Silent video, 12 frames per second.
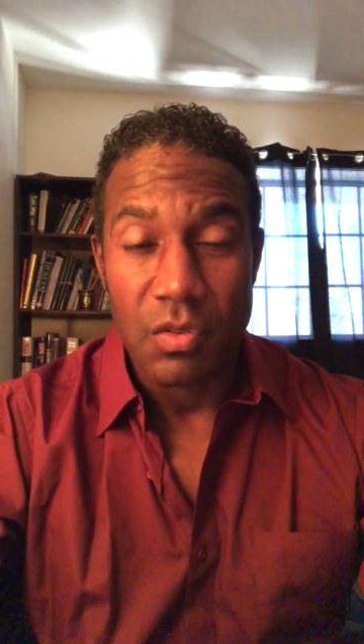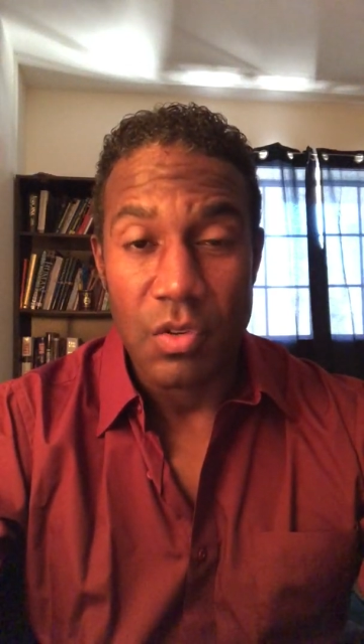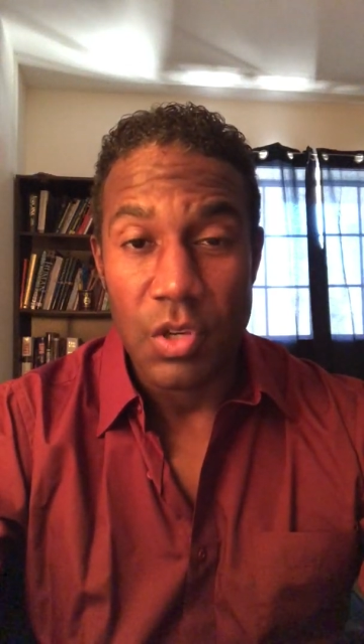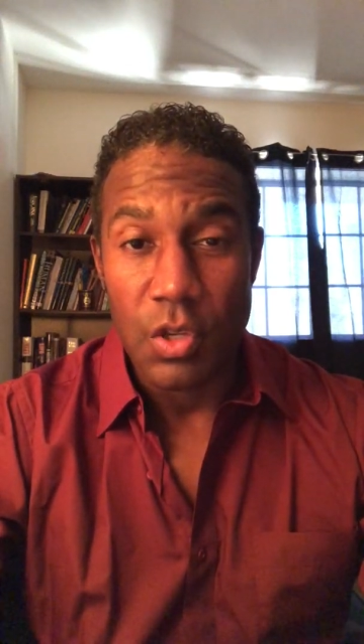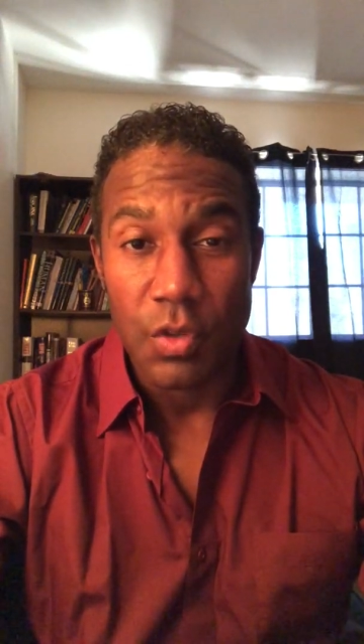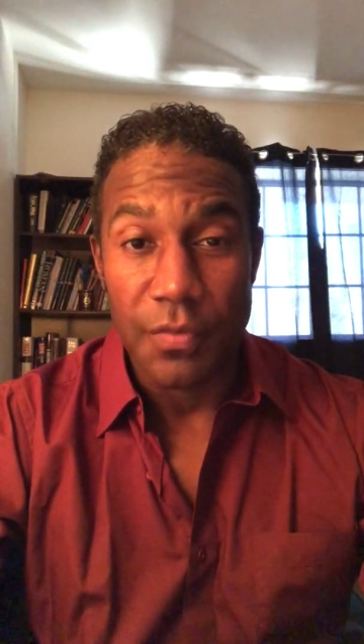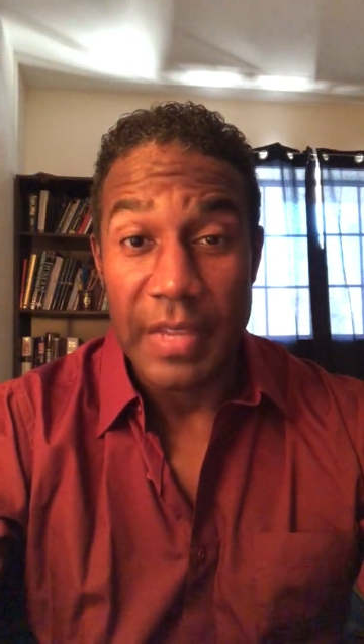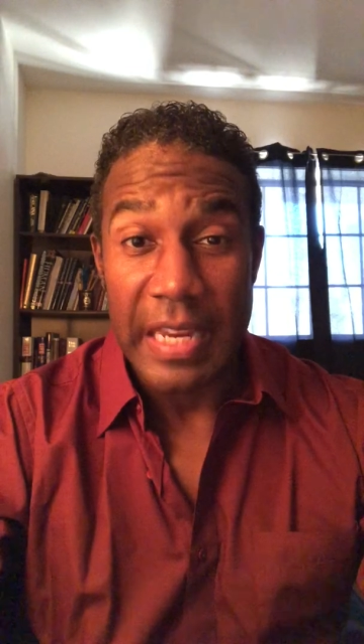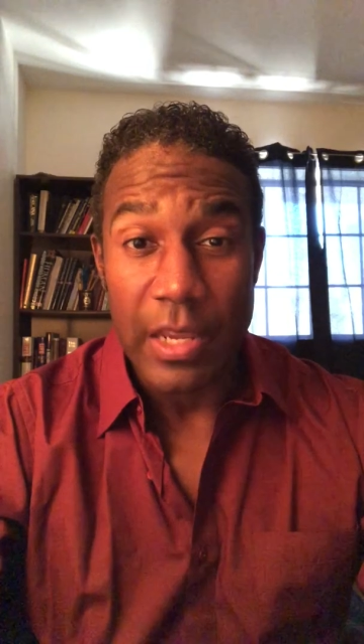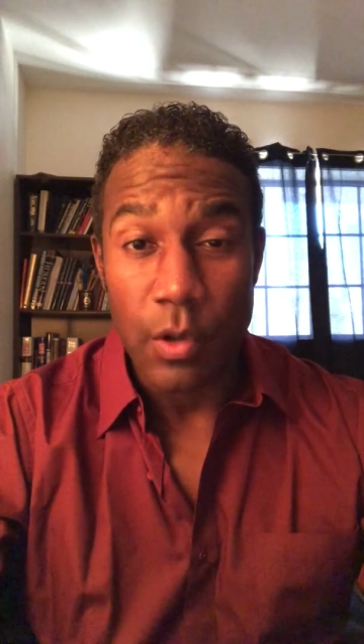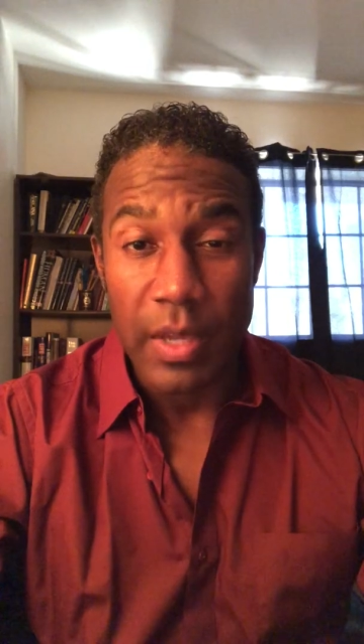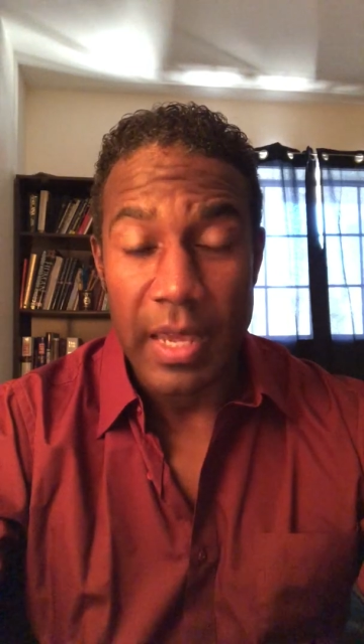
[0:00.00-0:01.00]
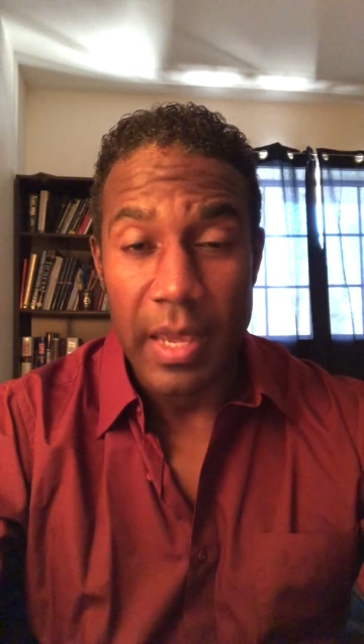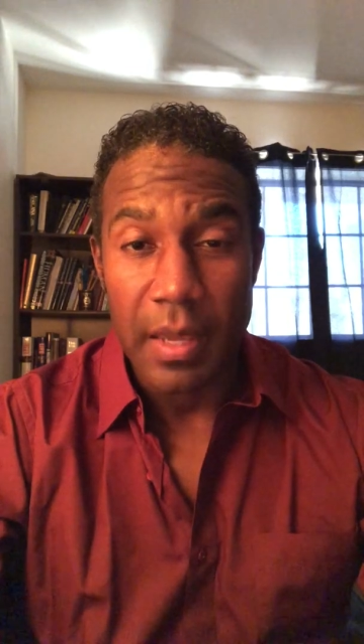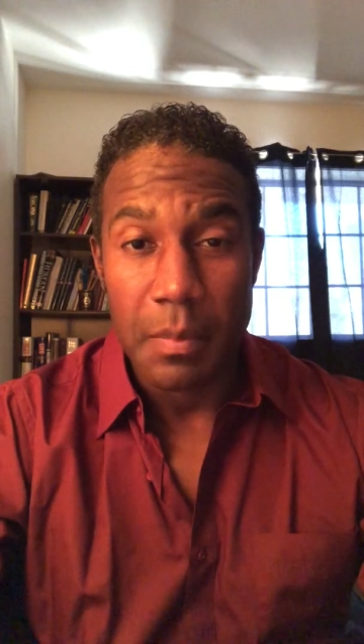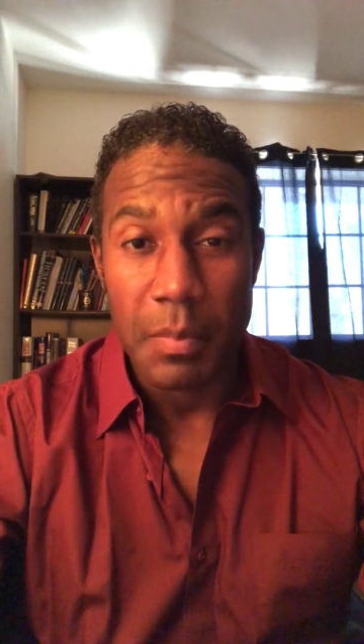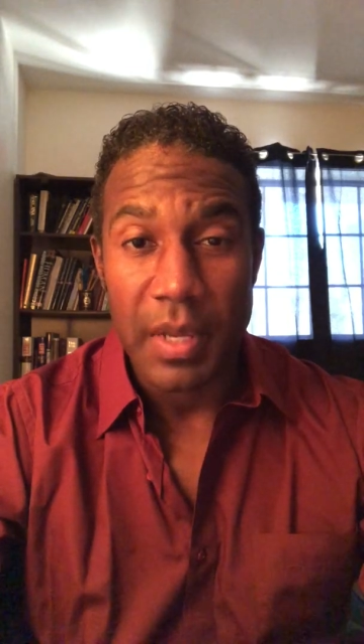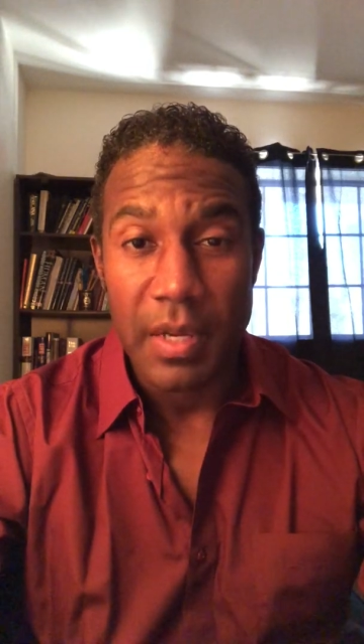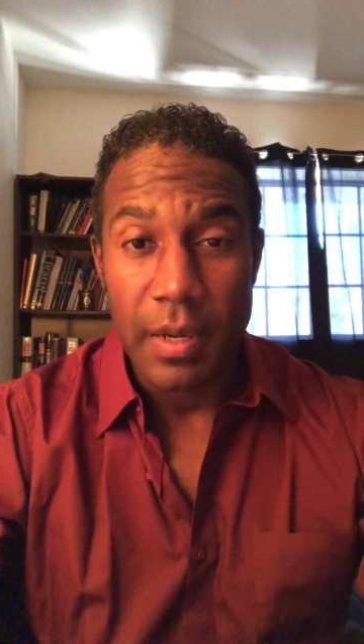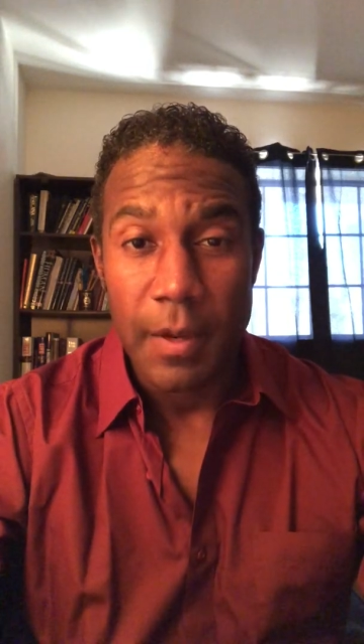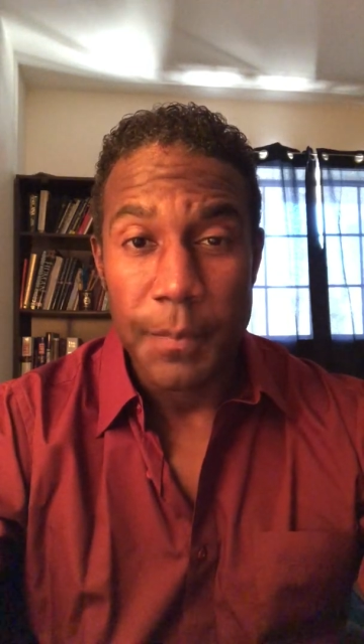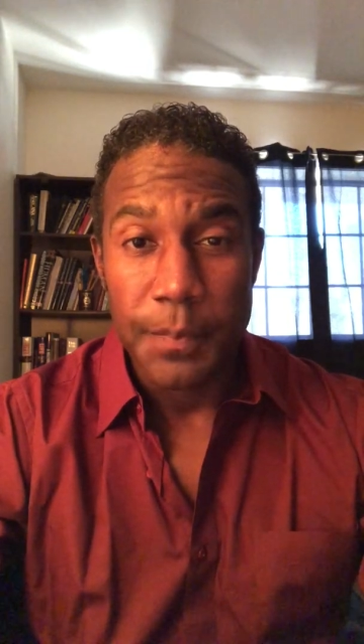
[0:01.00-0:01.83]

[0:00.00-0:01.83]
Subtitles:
new video game, but